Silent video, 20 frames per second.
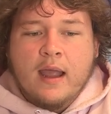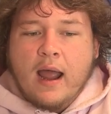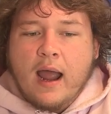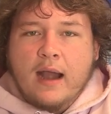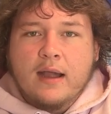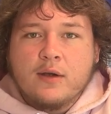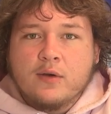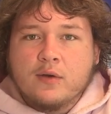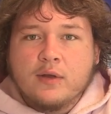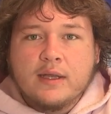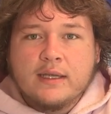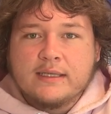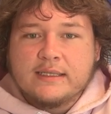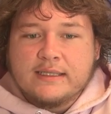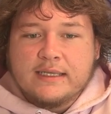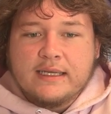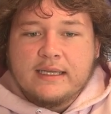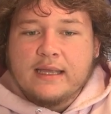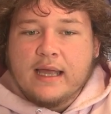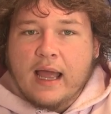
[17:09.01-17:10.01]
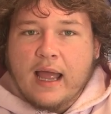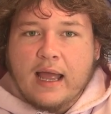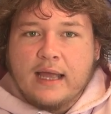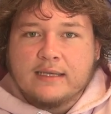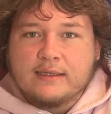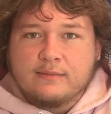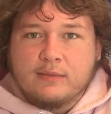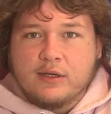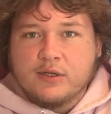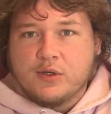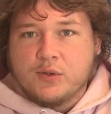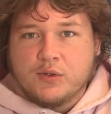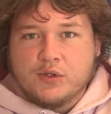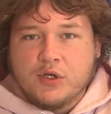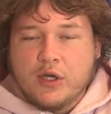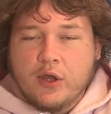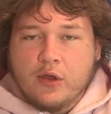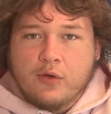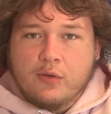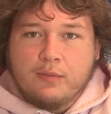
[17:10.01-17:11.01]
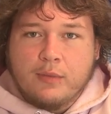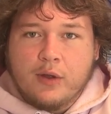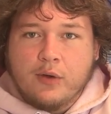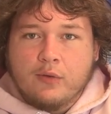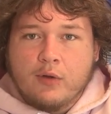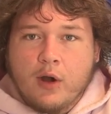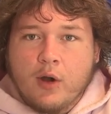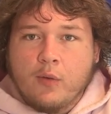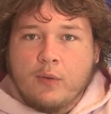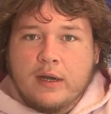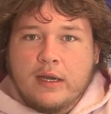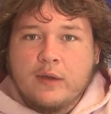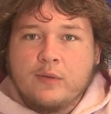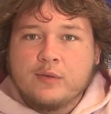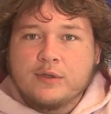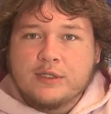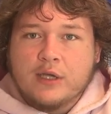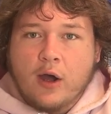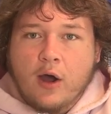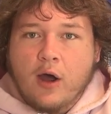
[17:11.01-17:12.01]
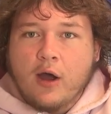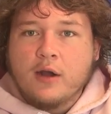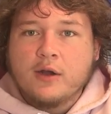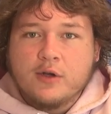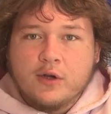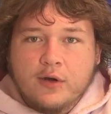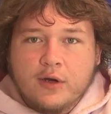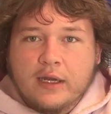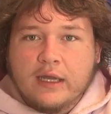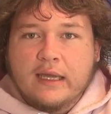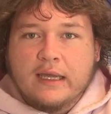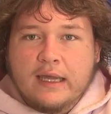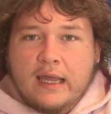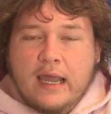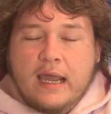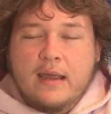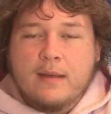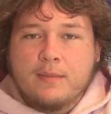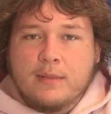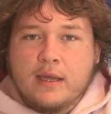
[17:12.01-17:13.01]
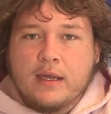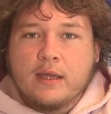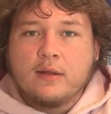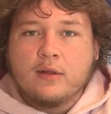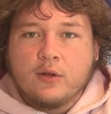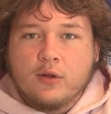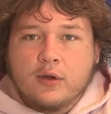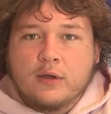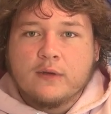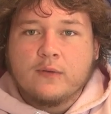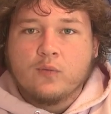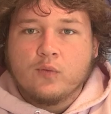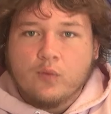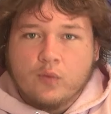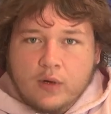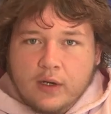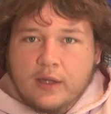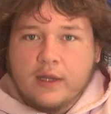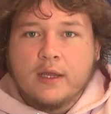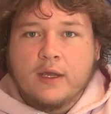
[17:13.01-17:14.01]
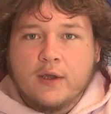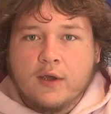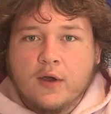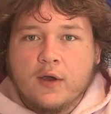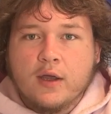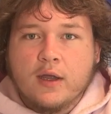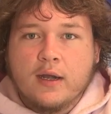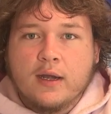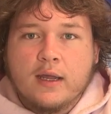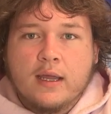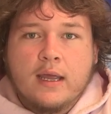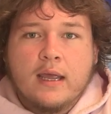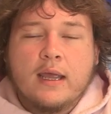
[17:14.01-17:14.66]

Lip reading: I didn't really see that as much with Jalen Milroe. When he was on during a game, he looked really good.